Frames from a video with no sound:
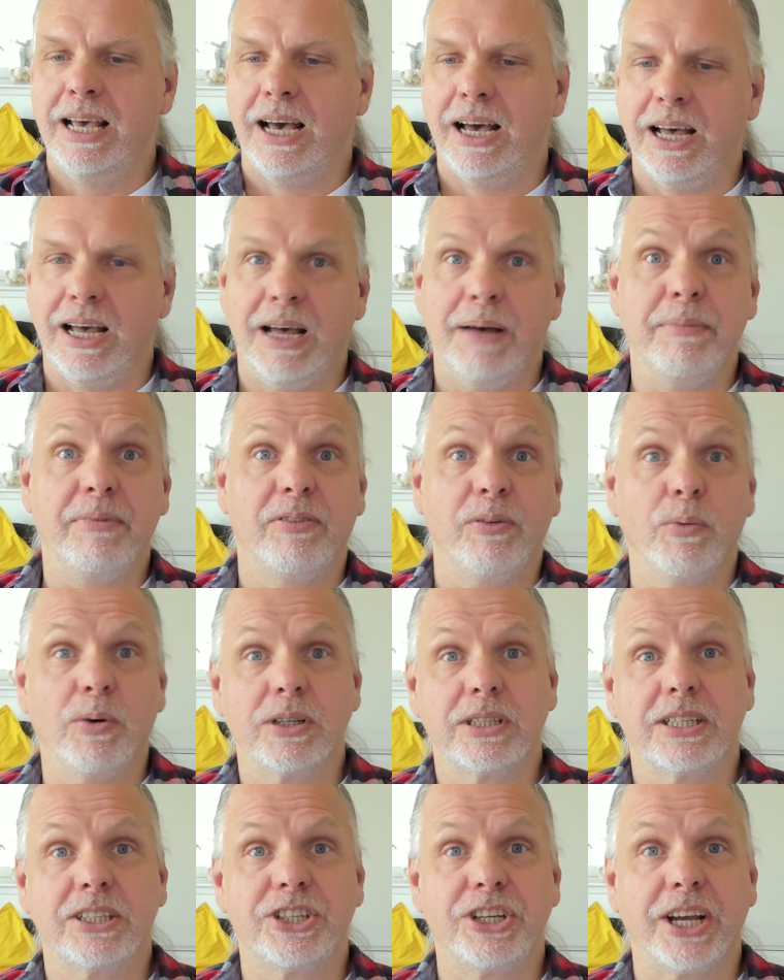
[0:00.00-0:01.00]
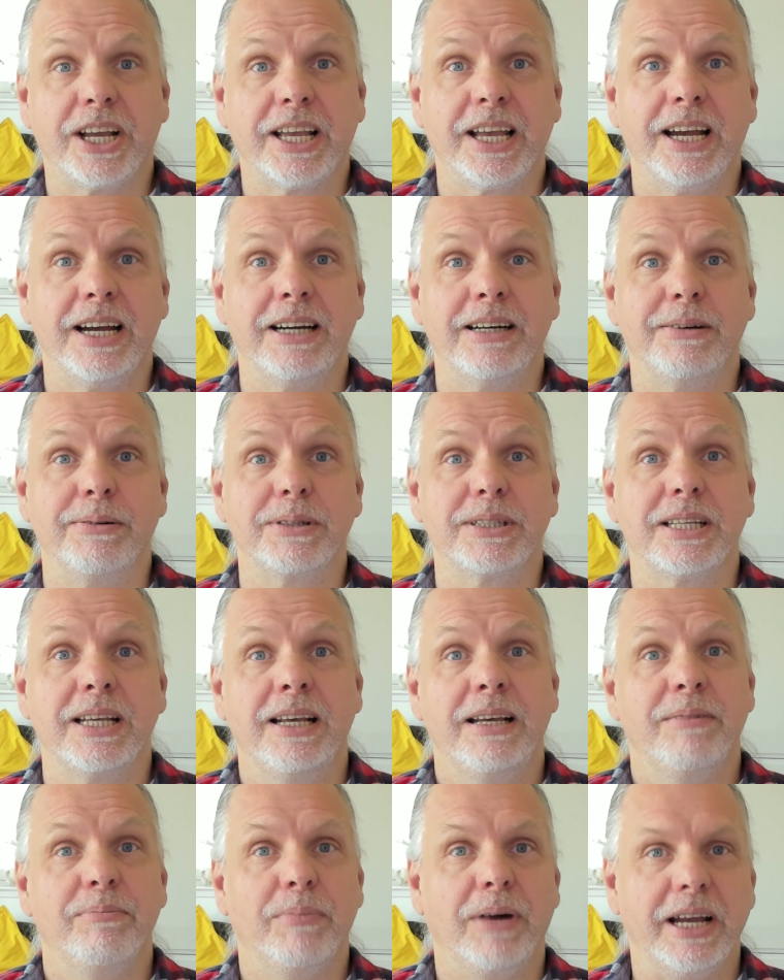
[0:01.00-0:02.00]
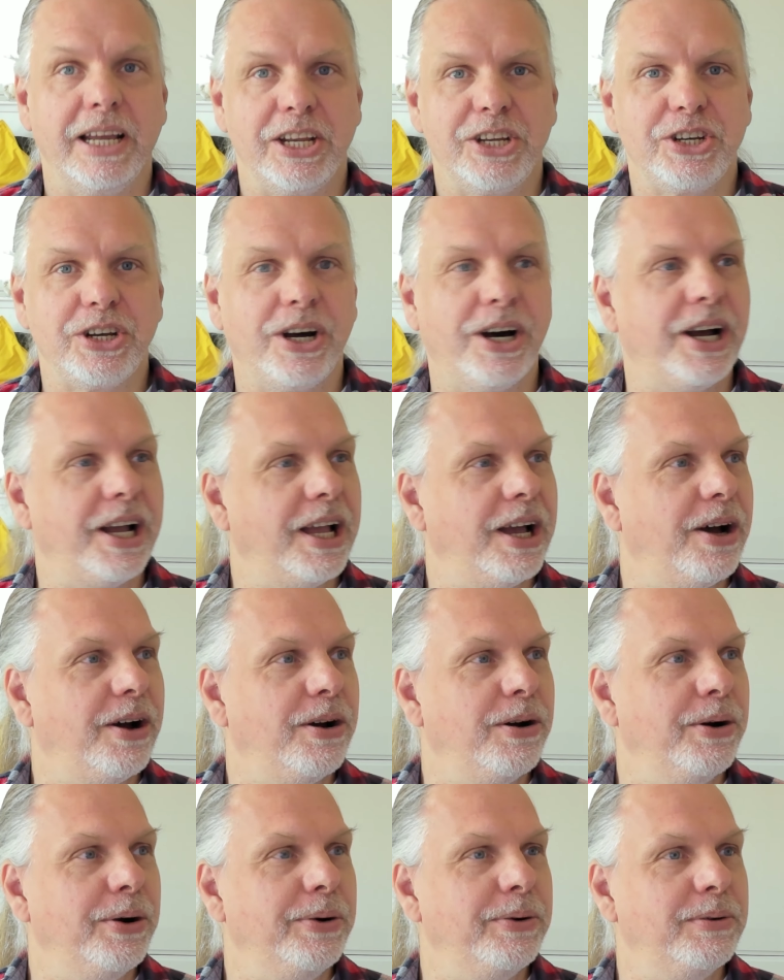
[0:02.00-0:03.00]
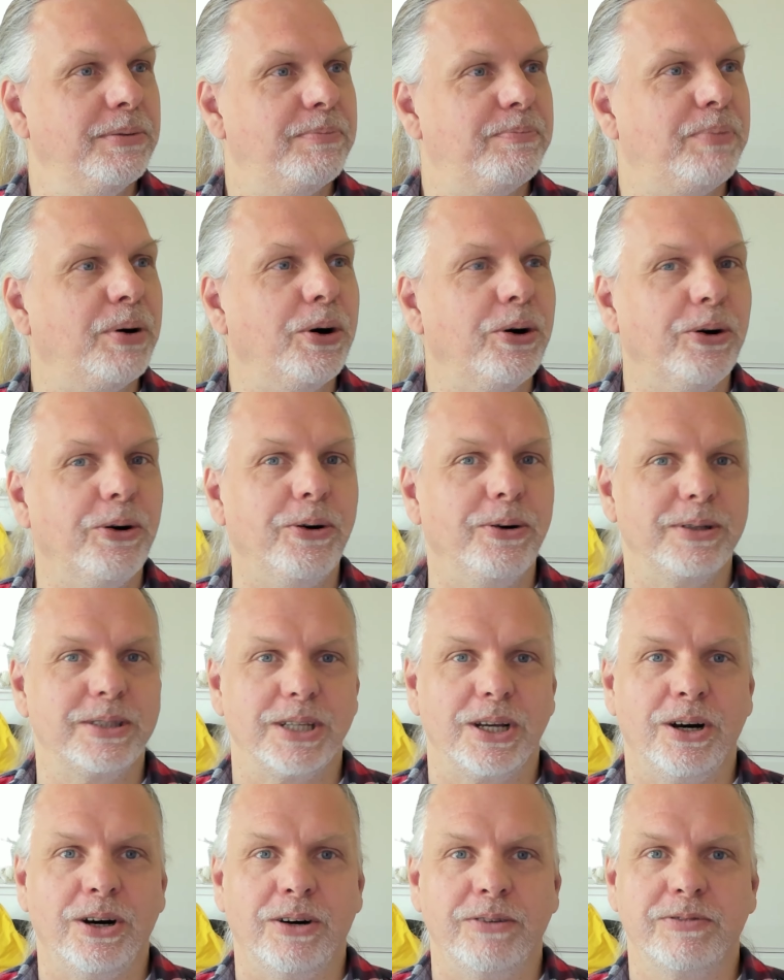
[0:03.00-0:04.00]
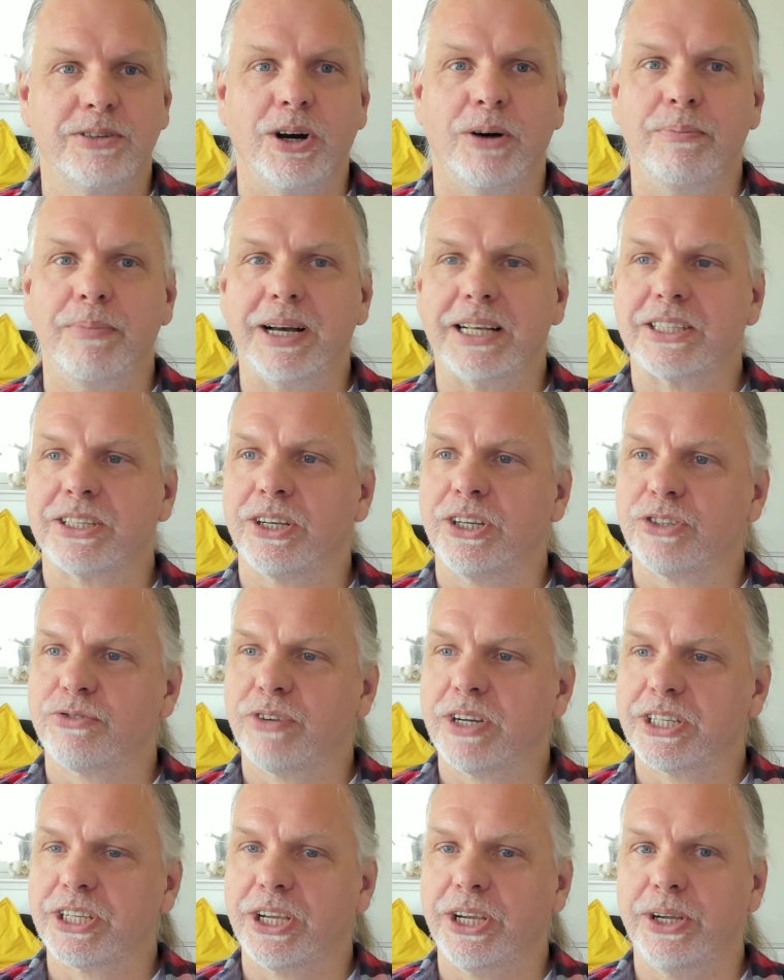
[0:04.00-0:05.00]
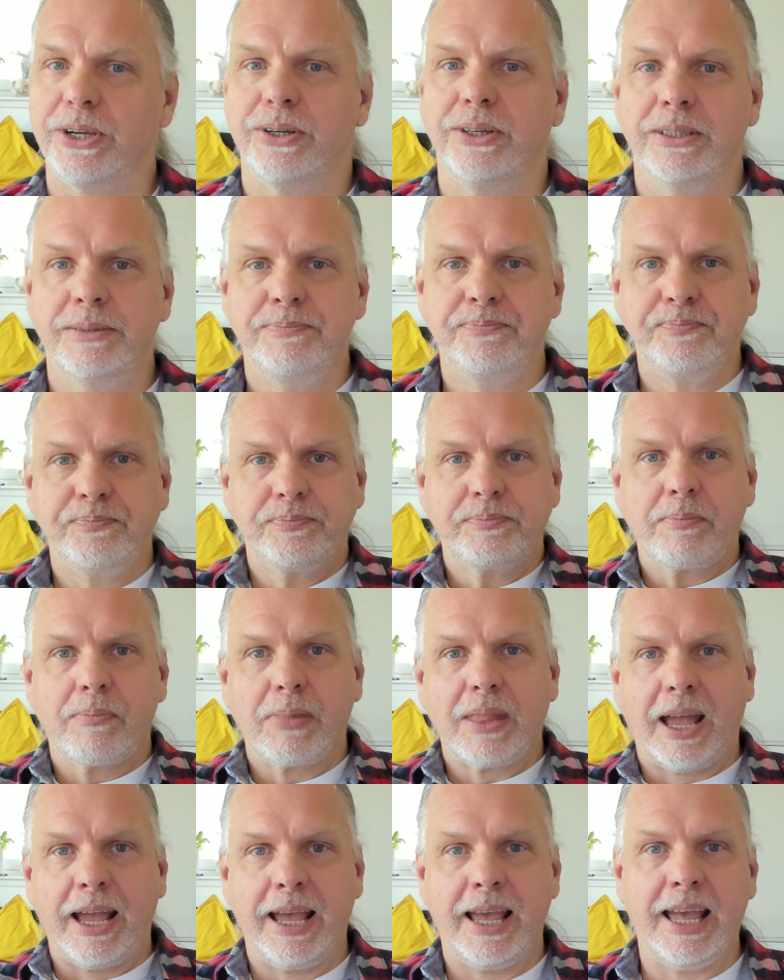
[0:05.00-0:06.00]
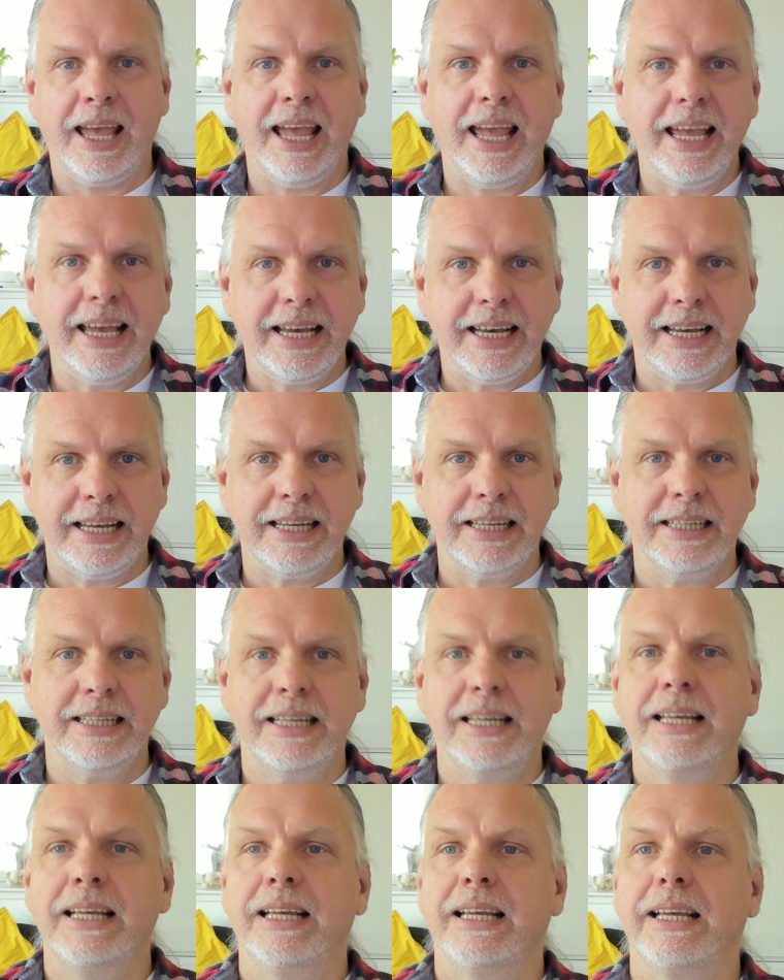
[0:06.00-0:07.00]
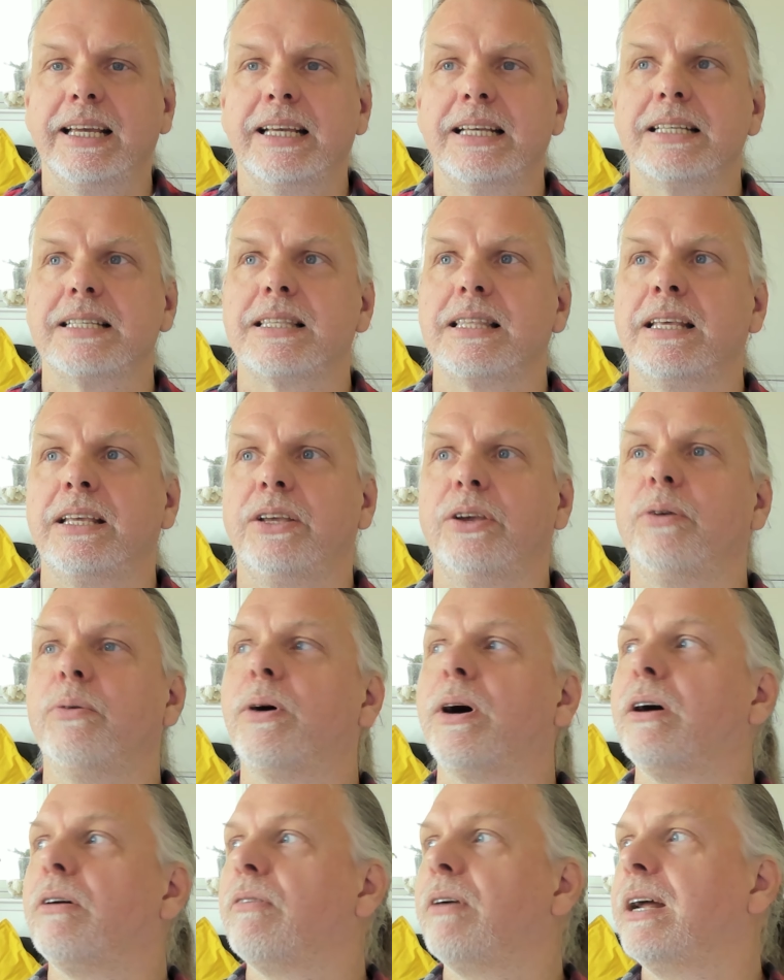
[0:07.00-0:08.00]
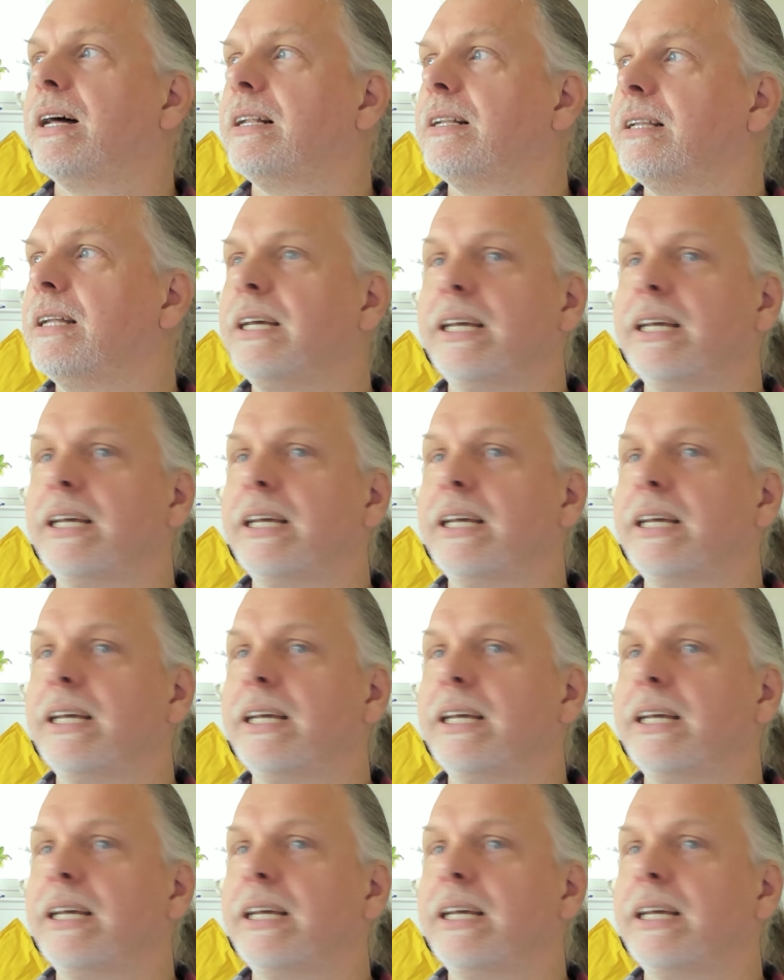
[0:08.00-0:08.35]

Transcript: If you want to check out my itch.io port of Combat Search Rescue, here is the URL.